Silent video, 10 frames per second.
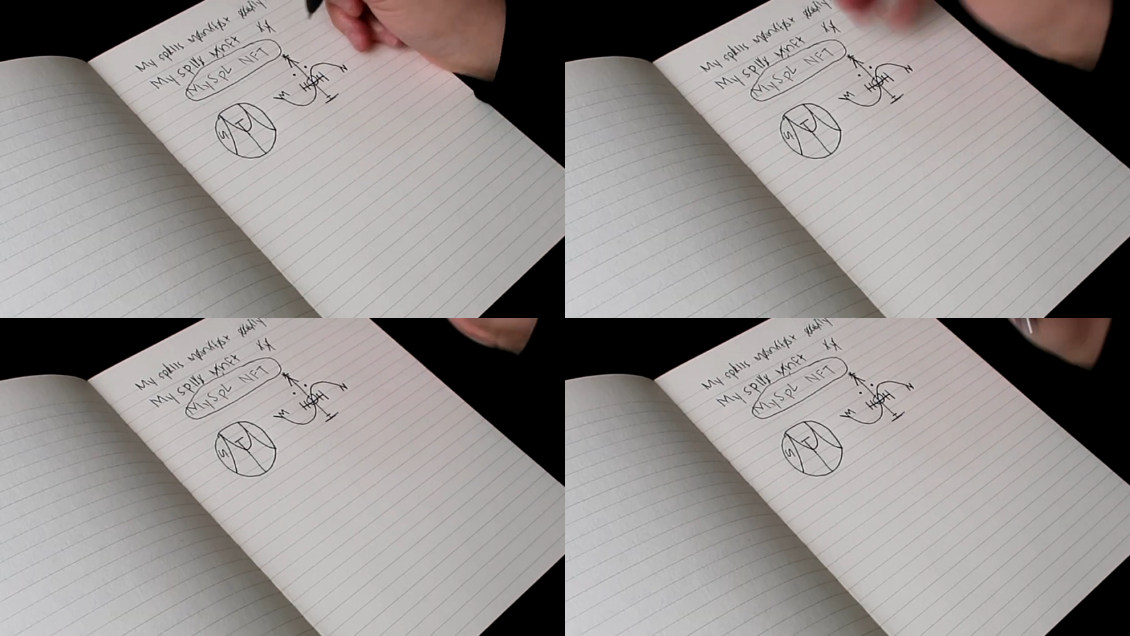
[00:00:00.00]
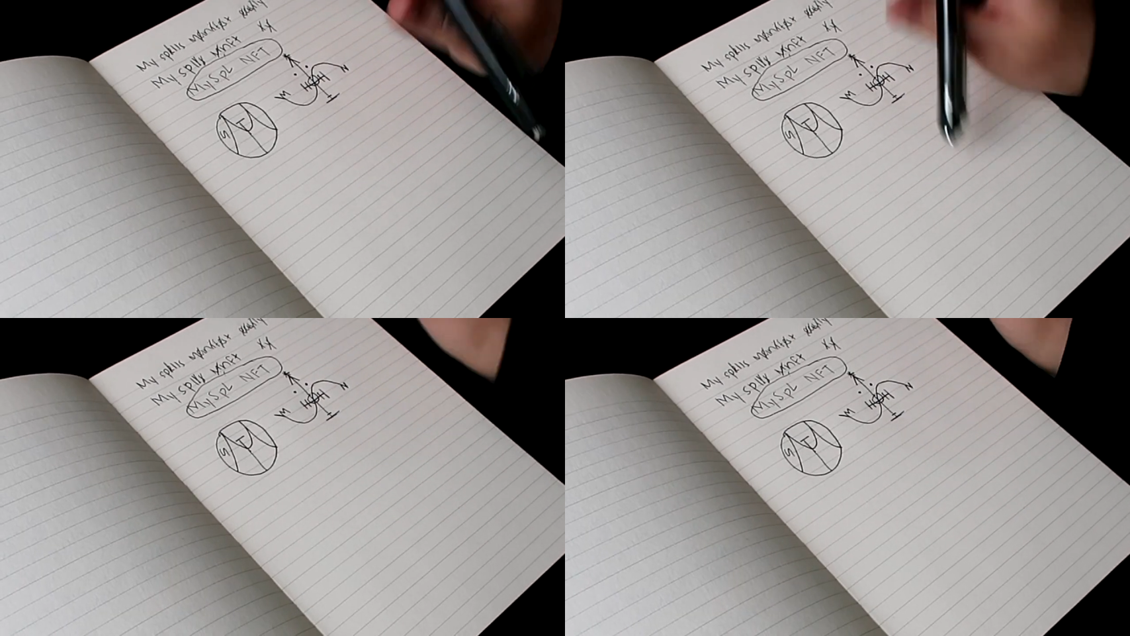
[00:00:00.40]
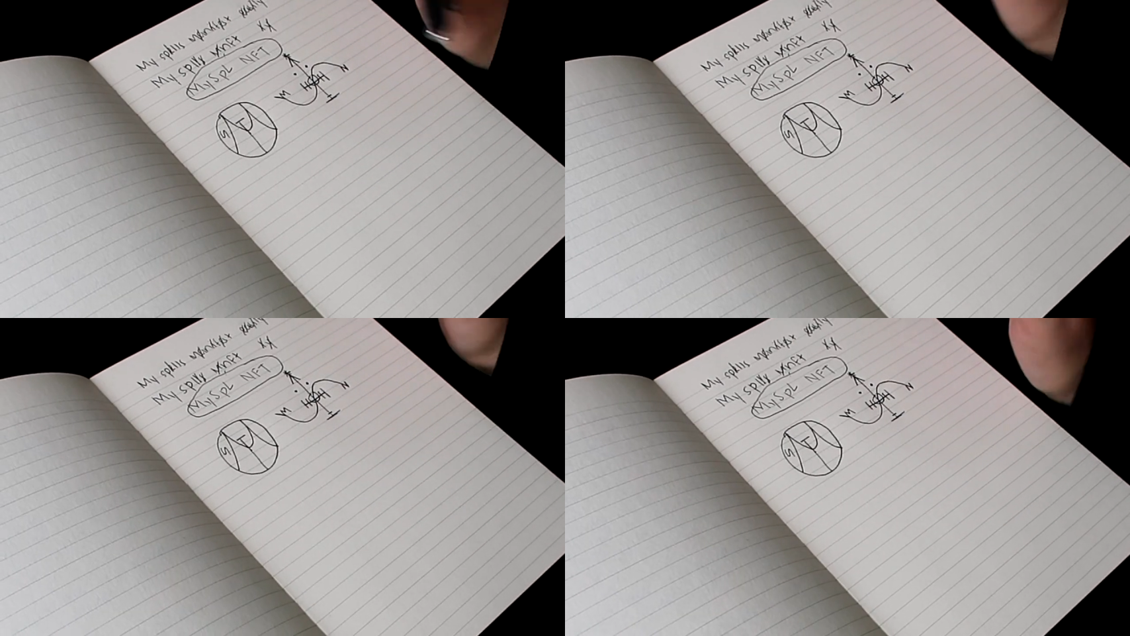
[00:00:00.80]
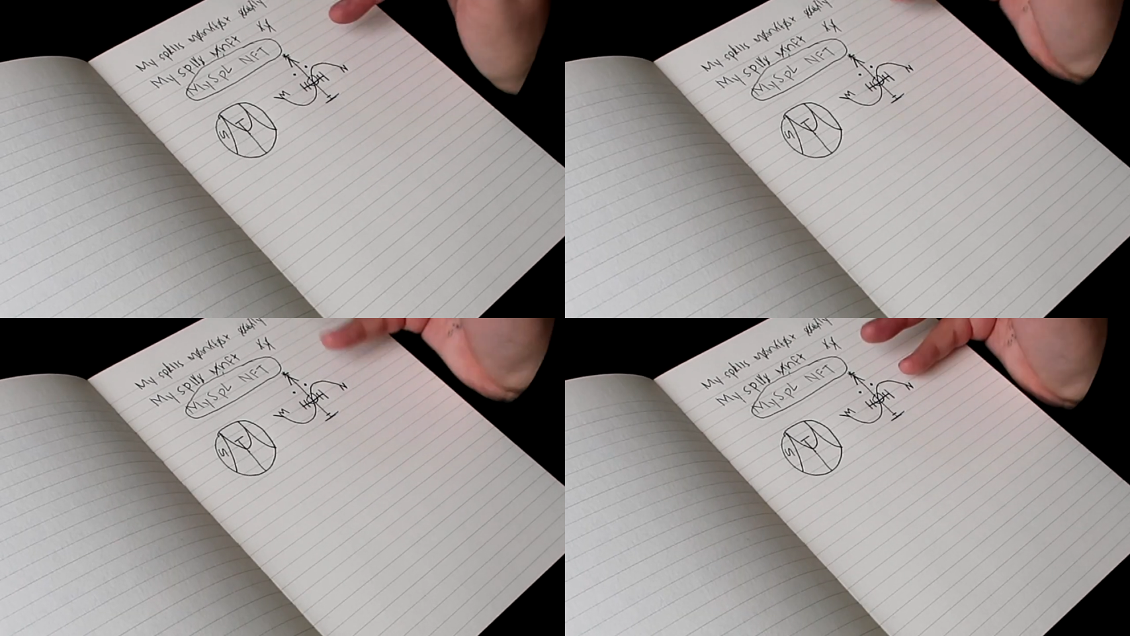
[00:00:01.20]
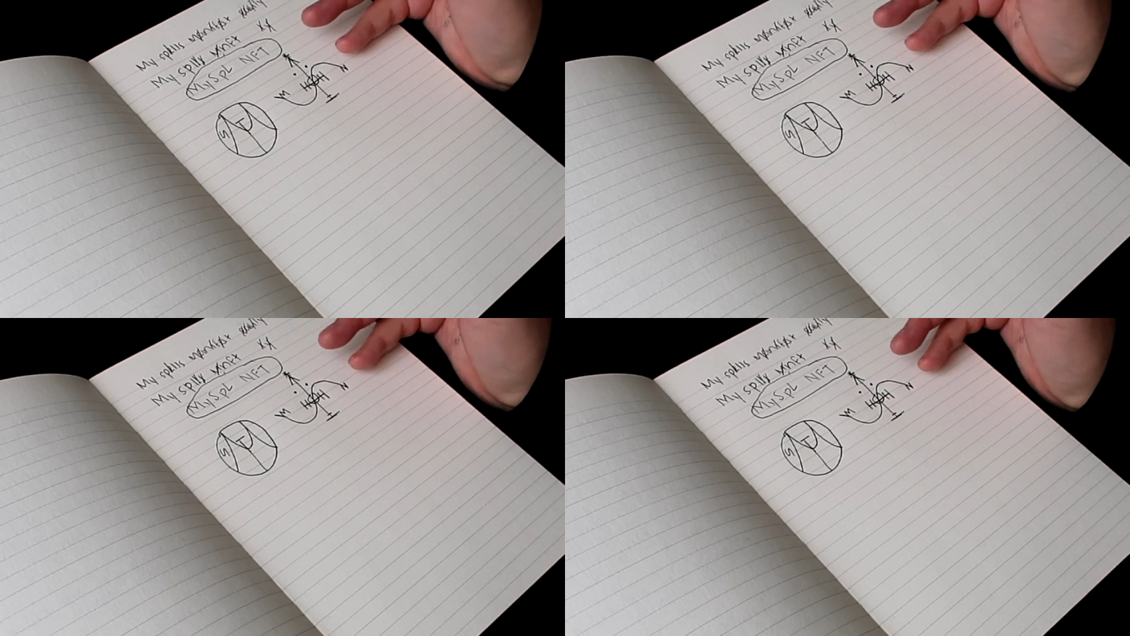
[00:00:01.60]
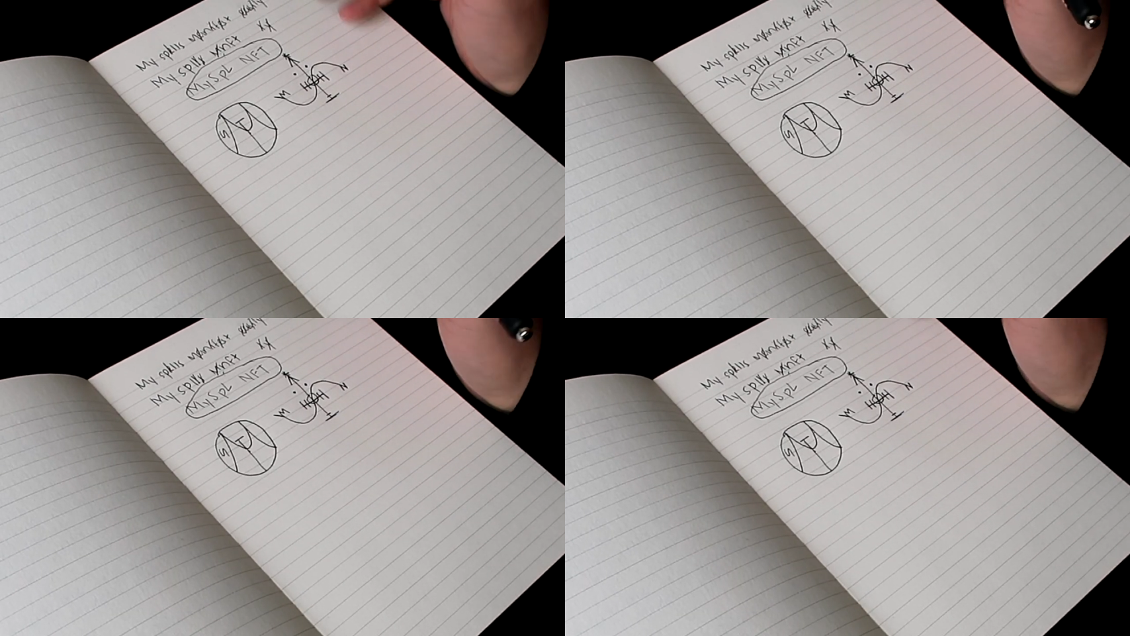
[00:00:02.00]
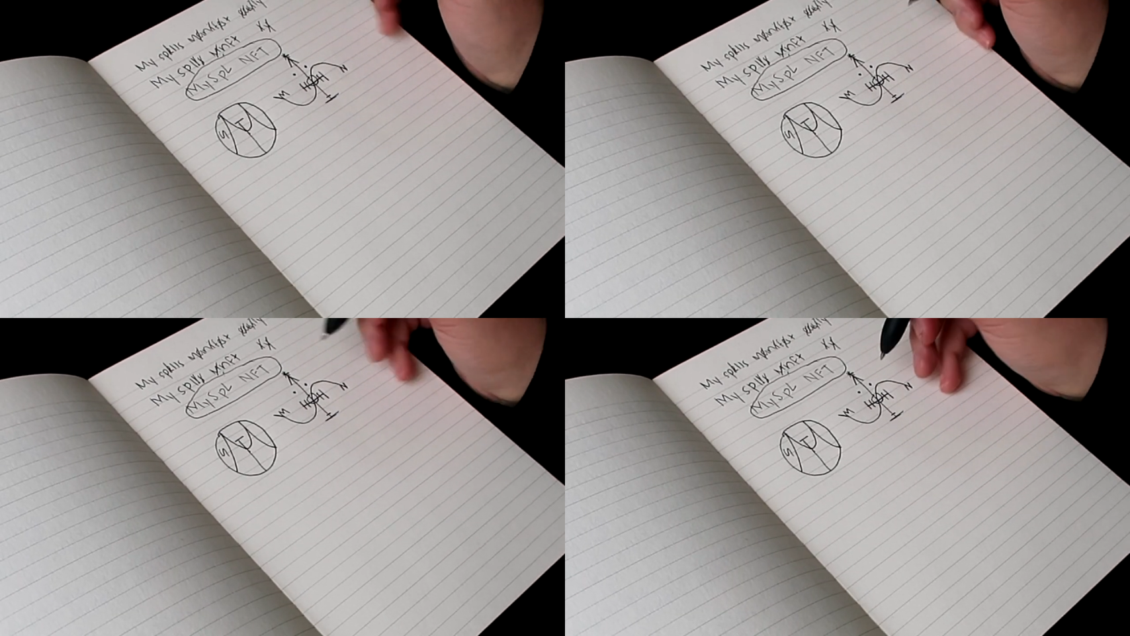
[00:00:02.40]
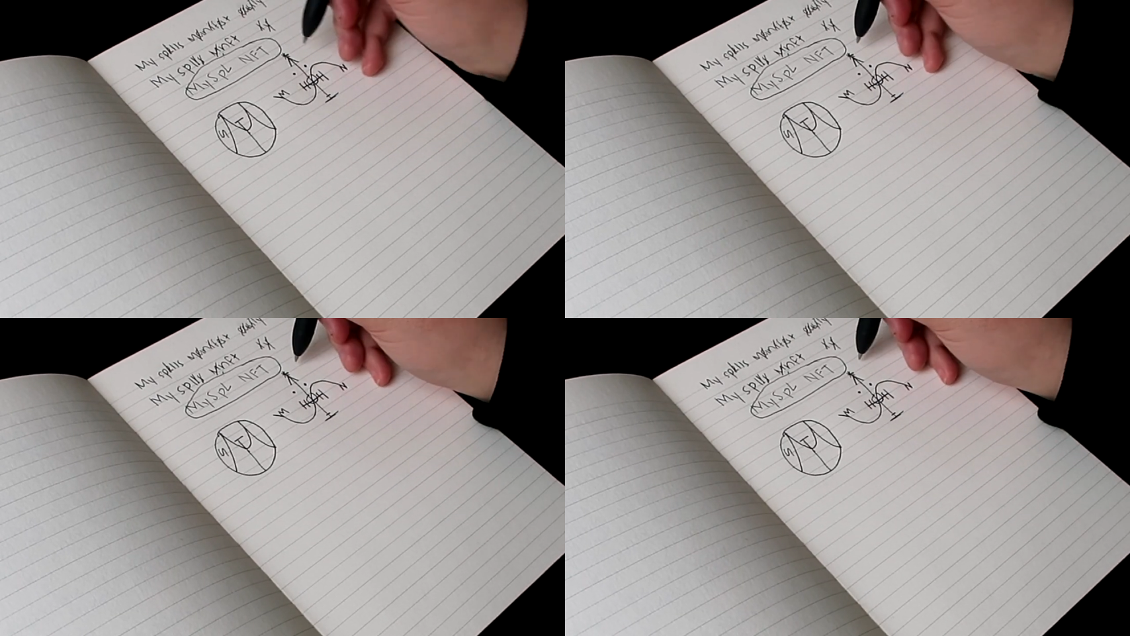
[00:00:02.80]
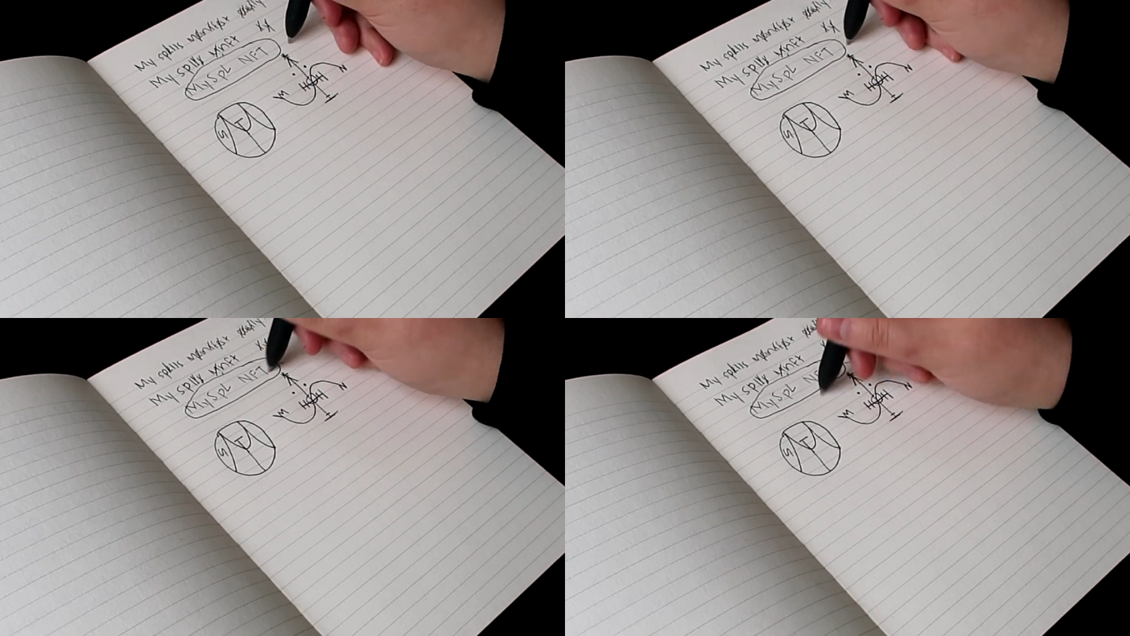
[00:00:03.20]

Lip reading: [unreadable: no face in view]